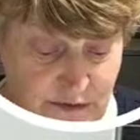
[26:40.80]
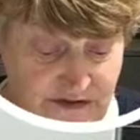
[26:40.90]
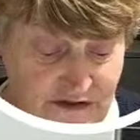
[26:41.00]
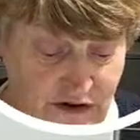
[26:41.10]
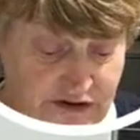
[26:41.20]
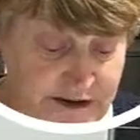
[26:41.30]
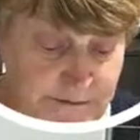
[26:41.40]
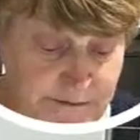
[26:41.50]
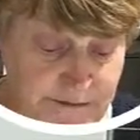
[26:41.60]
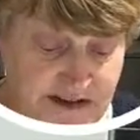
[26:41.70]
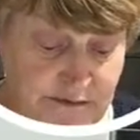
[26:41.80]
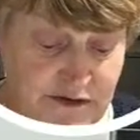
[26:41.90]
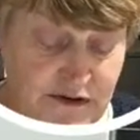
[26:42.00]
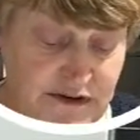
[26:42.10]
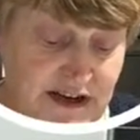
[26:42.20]
we've got, some
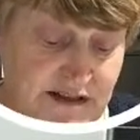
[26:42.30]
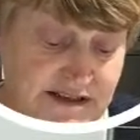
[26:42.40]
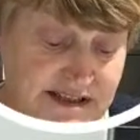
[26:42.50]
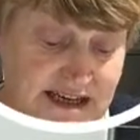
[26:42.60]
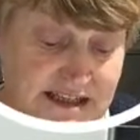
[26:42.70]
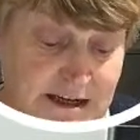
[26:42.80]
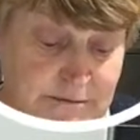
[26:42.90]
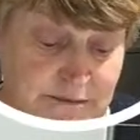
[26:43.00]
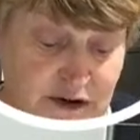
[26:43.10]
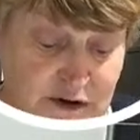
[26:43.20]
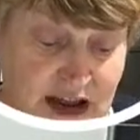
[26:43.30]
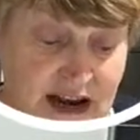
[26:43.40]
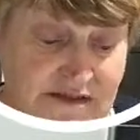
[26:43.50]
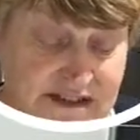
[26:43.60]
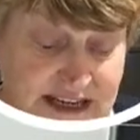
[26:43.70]
don't need the sending. You can
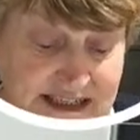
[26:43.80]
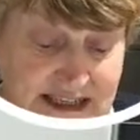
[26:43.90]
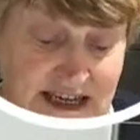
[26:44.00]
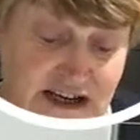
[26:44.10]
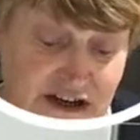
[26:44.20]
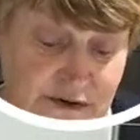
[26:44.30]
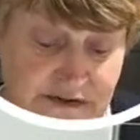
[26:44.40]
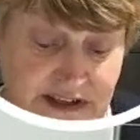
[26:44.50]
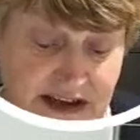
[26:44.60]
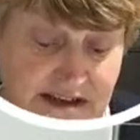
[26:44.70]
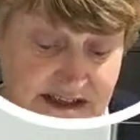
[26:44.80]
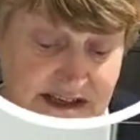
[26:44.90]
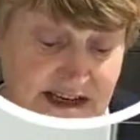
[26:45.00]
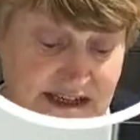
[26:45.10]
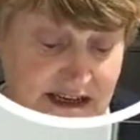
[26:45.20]
have sending, a note of thanks,
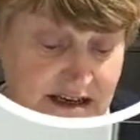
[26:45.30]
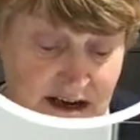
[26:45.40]
sending,